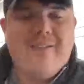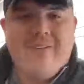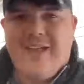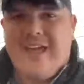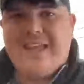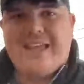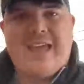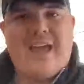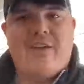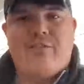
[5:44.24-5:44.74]

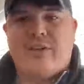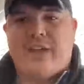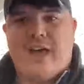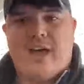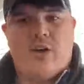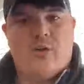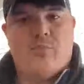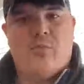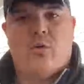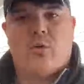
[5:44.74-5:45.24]
I like
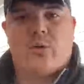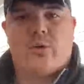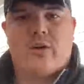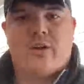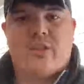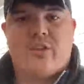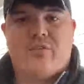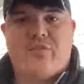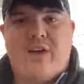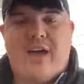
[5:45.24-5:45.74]
having Otto
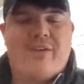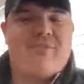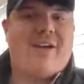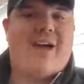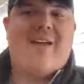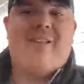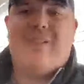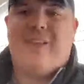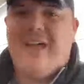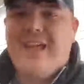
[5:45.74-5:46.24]
Porter at the
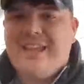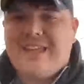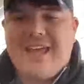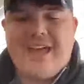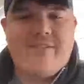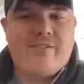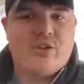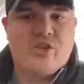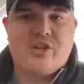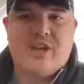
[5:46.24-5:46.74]
five. I
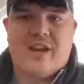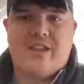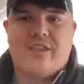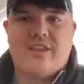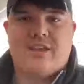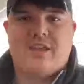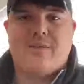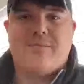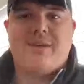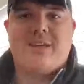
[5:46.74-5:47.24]
like having
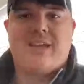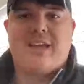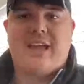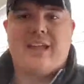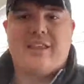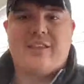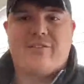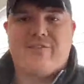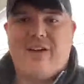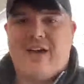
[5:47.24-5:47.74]
Jonathan
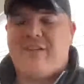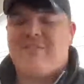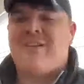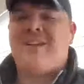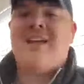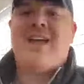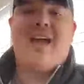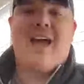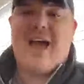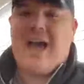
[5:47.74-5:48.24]
Kuminga at the
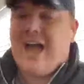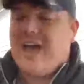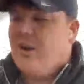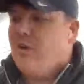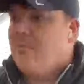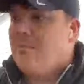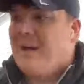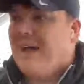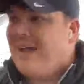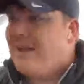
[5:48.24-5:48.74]
five.
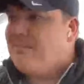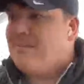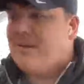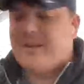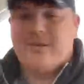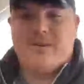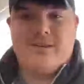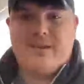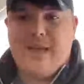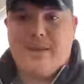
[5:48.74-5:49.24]
I don't
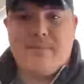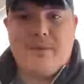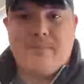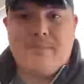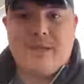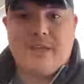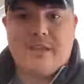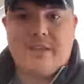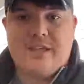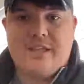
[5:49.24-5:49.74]
mind
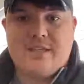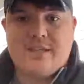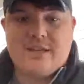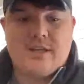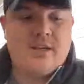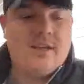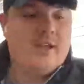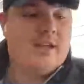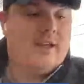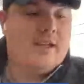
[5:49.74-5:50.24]
Nemanja
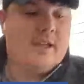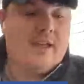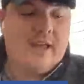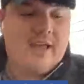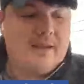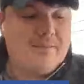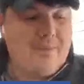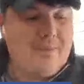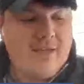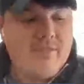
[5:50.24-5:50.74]
Bjelica.
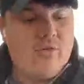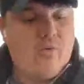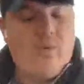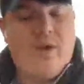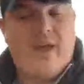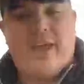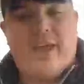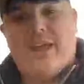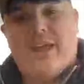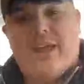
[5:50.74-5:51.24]
And by
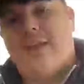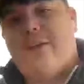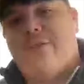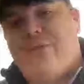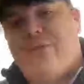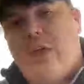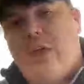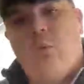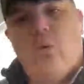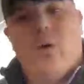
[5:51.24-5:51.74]
the way,
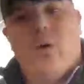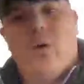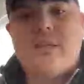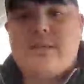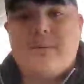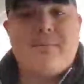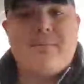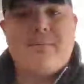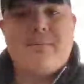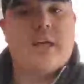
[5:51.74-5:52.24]
if they
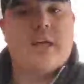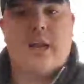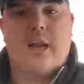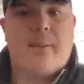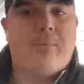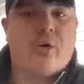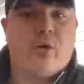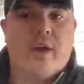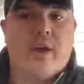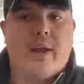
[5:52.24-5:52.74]
wanted to make
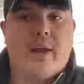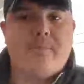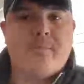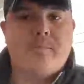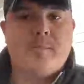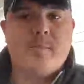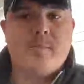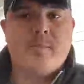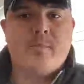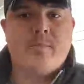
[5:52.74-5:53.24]
an
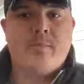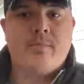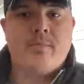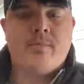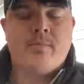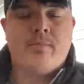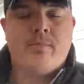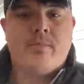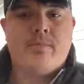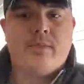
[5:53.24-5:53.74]
upgrade,
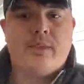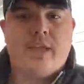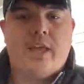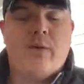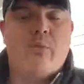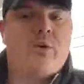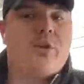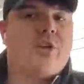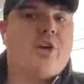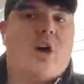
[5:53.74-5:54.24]

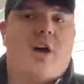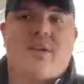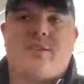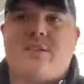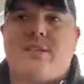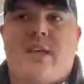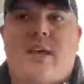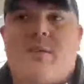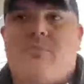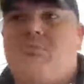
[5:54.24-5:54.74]
it would
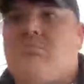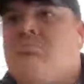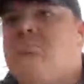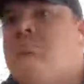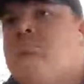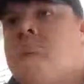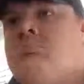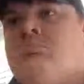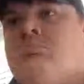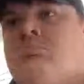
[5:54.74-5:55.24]
cost
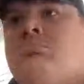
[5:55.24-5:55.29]
them